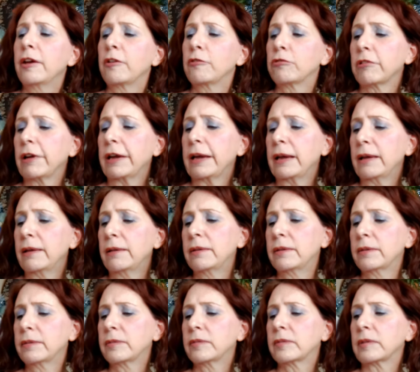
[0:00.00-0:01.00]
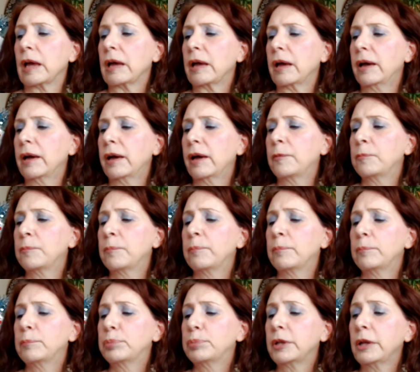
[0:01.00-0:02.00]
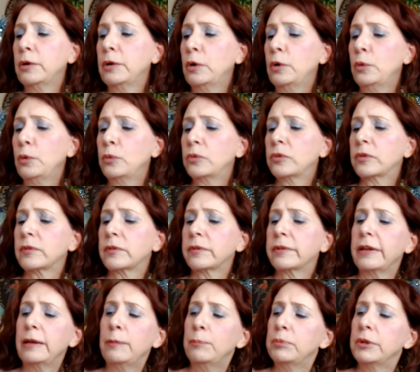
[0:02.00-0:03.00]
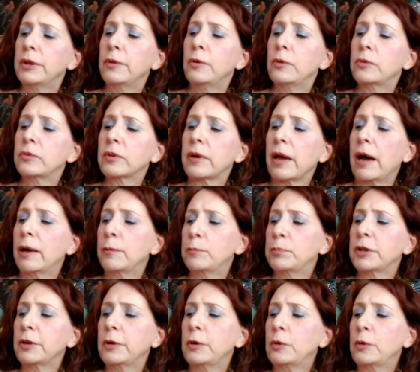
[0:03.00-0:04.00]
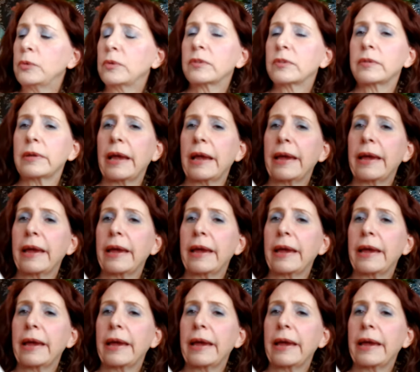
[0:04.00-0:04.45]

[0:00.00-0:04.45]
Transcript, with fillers: greens, um, blues, deep blues, sky blues,